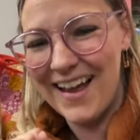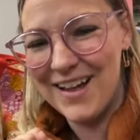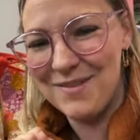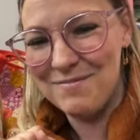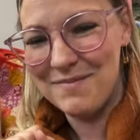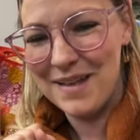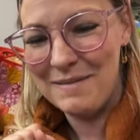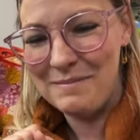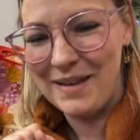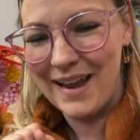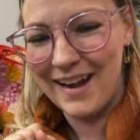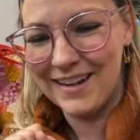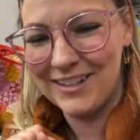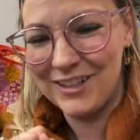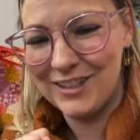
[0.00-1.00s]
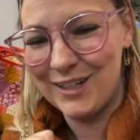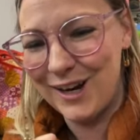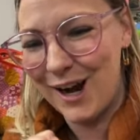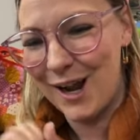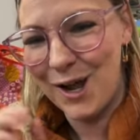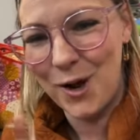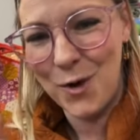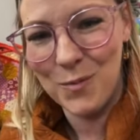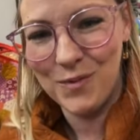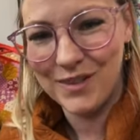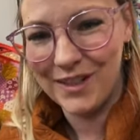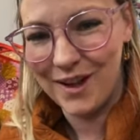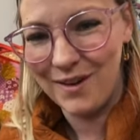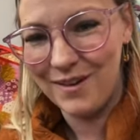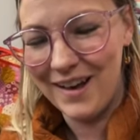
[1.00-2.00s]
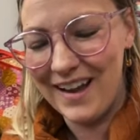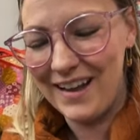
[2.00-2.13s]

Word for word: um, manage this year. I hope so.